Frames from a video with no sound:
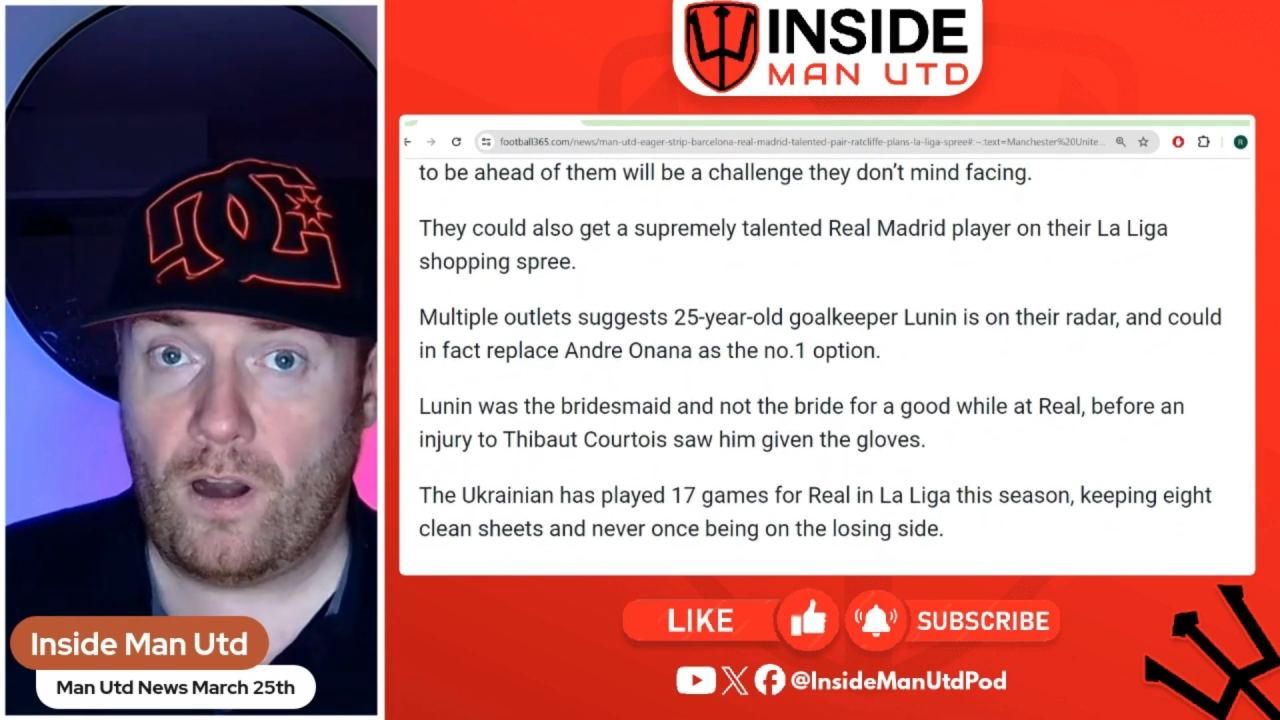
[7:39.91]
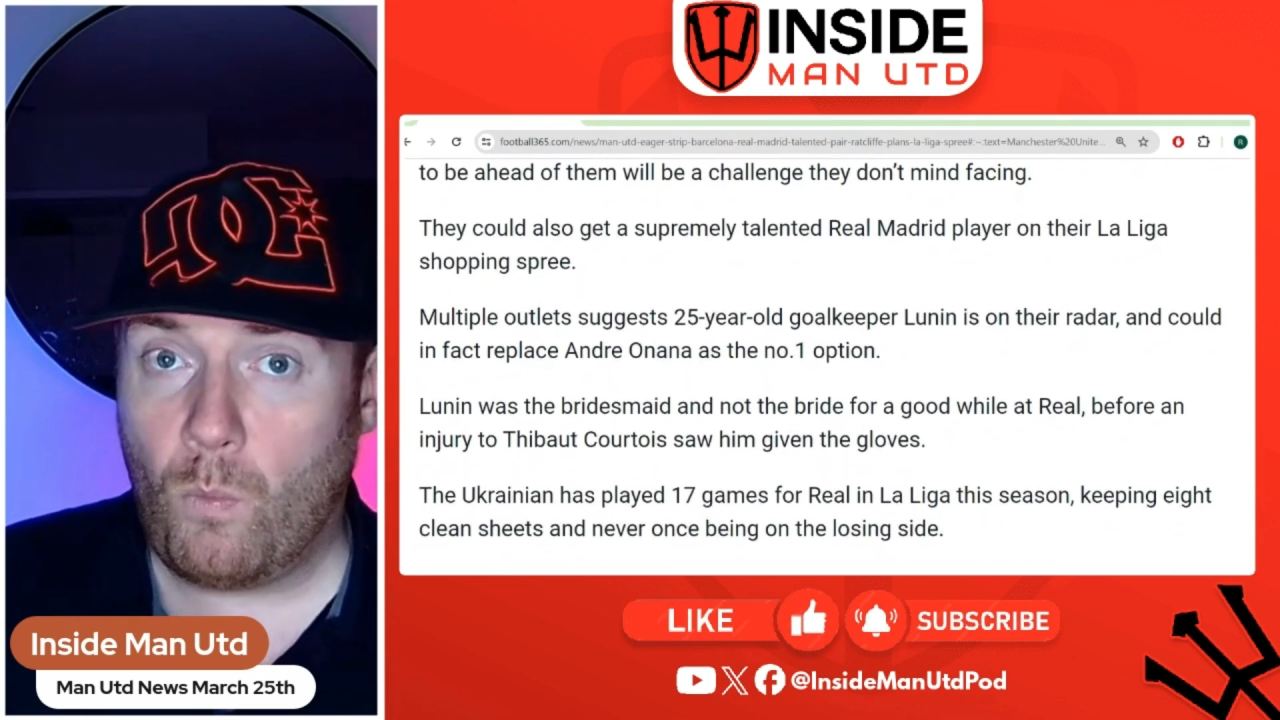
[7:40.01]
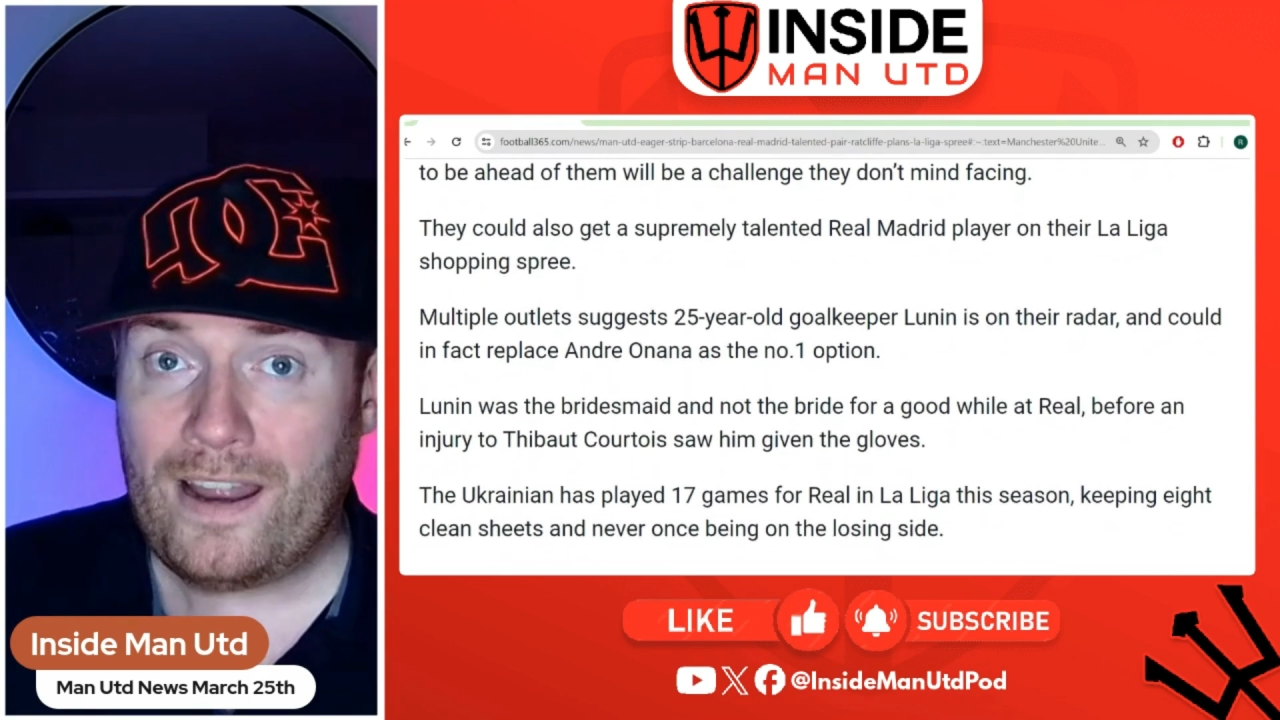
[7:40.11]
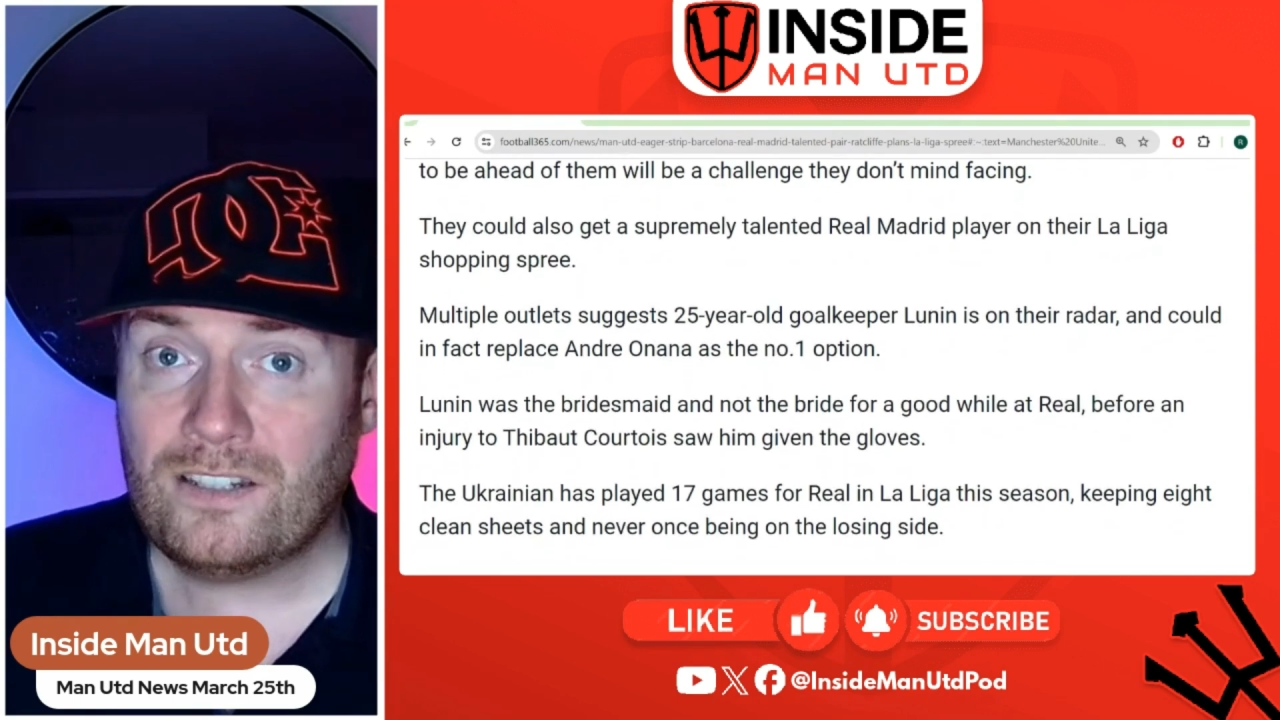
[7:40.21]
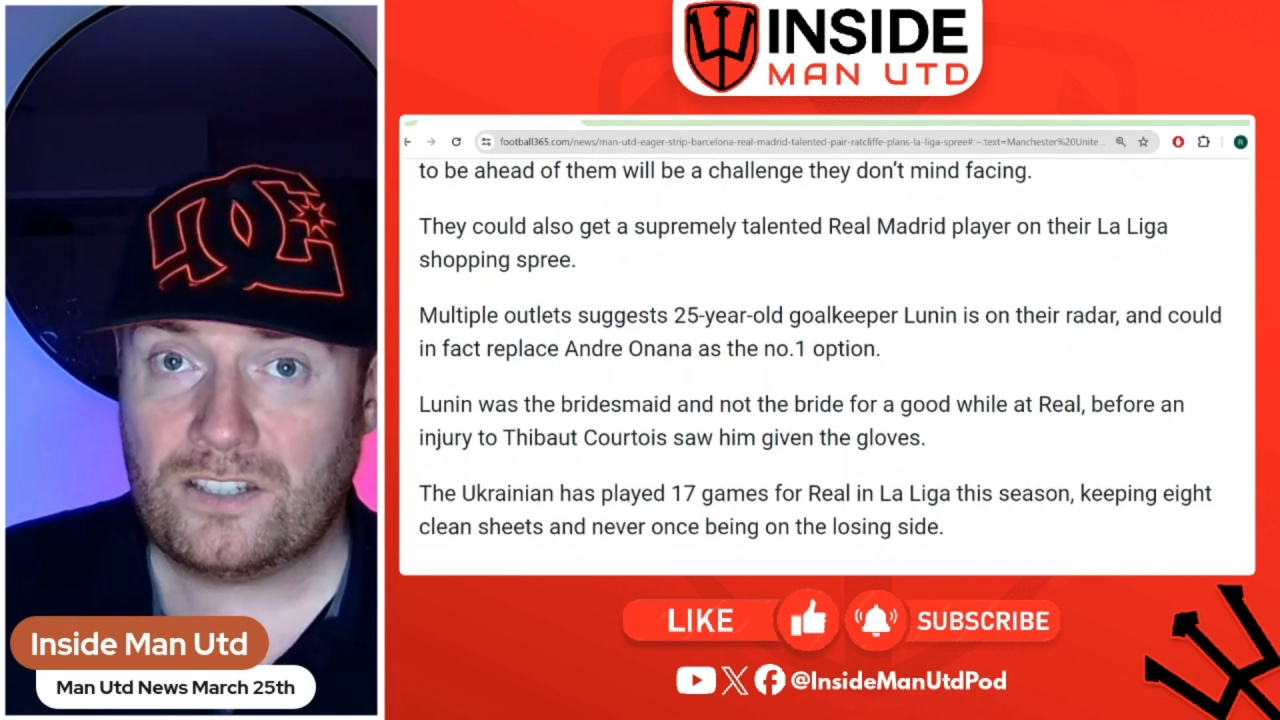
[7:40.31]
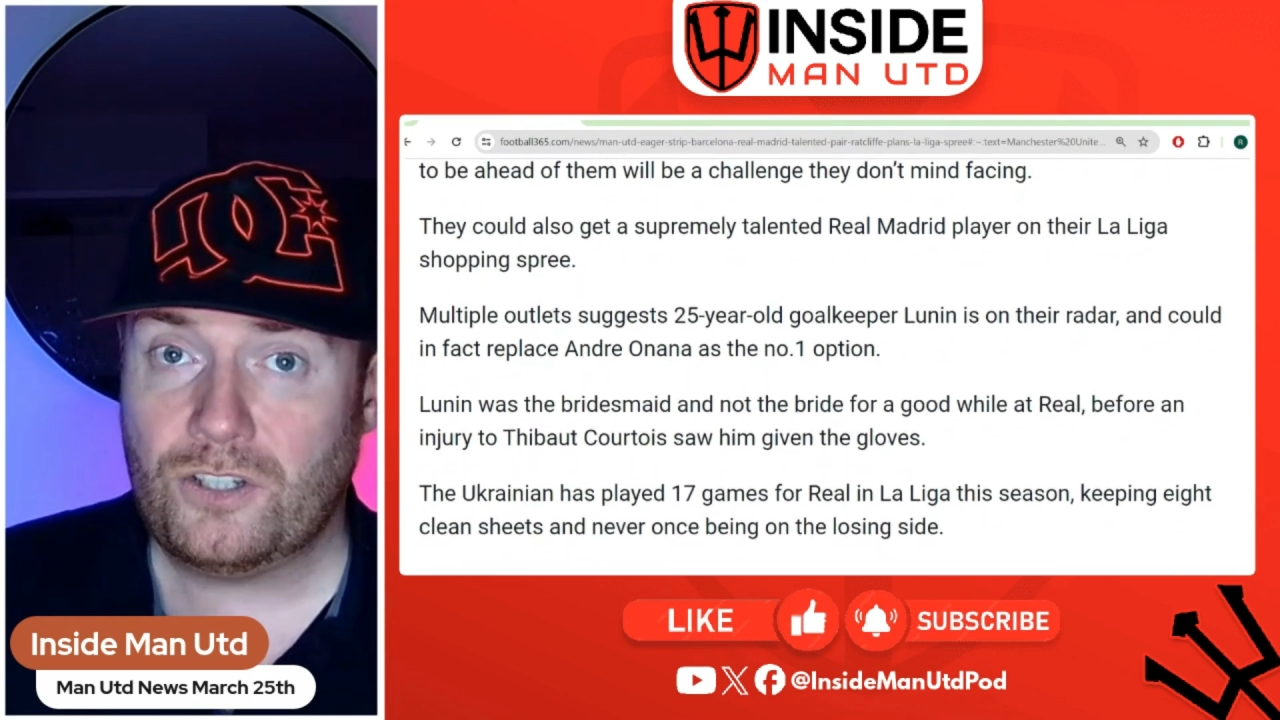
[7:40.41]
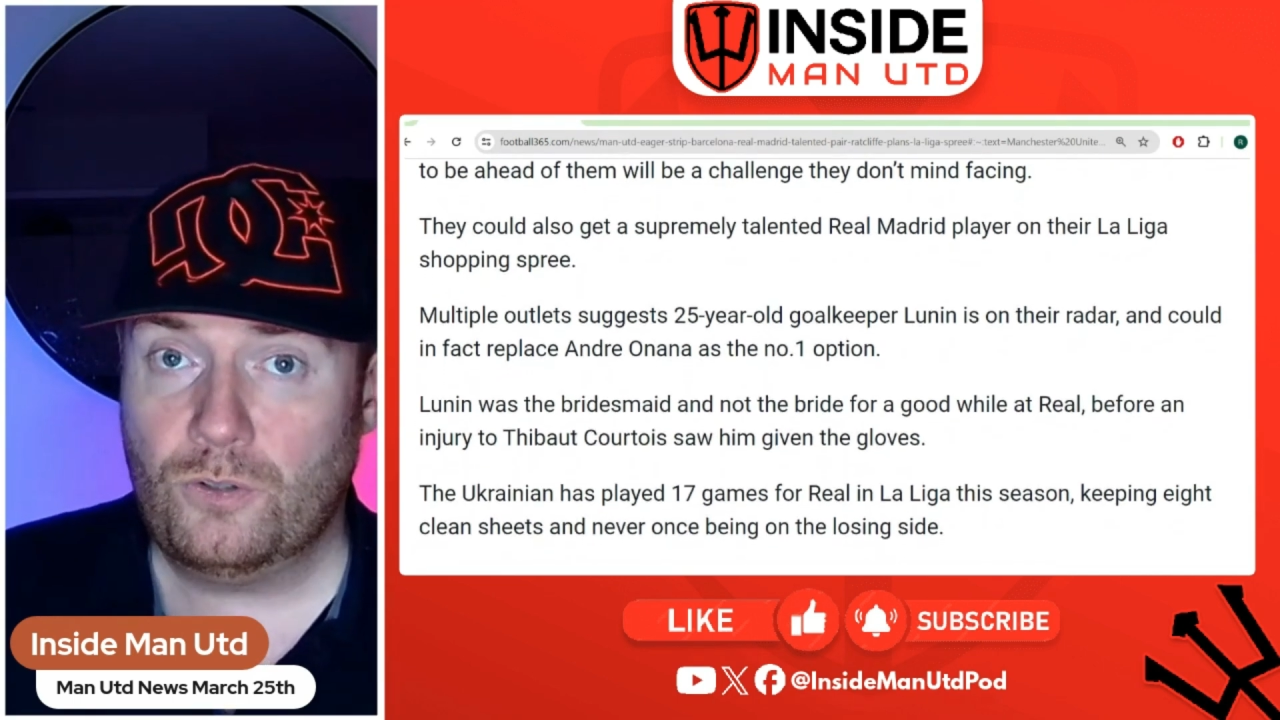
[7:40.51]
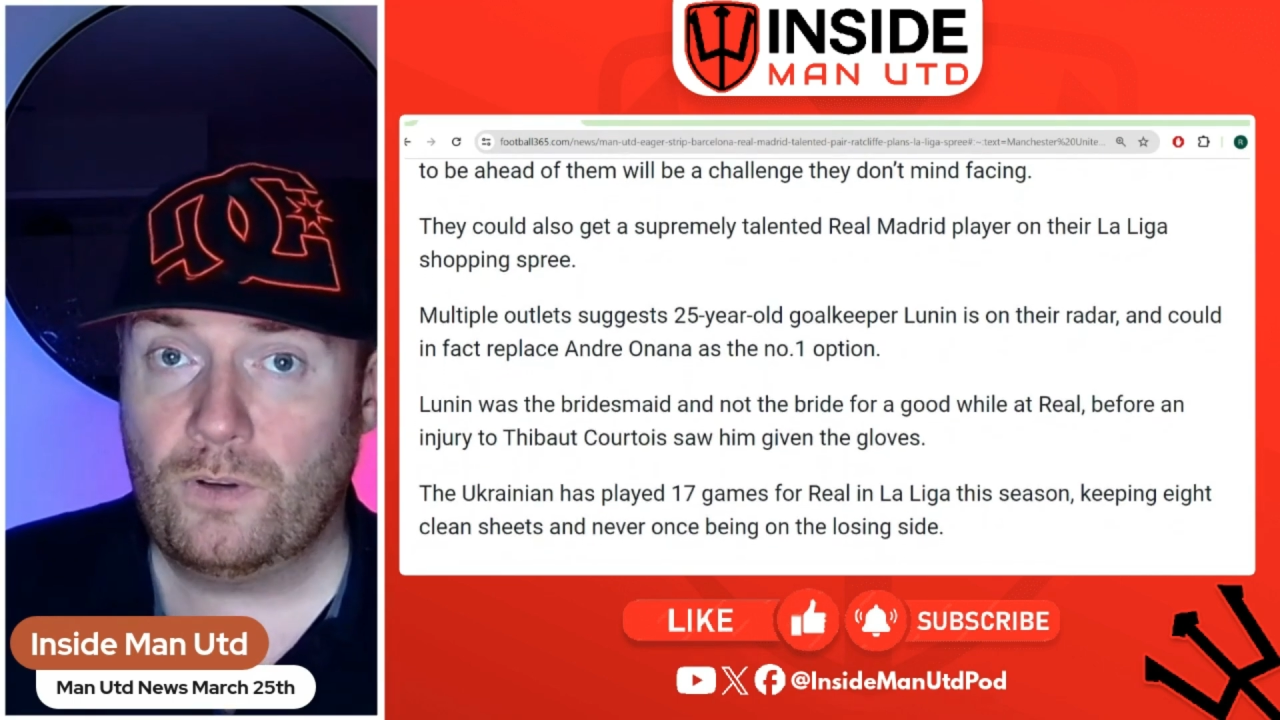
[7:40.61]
went to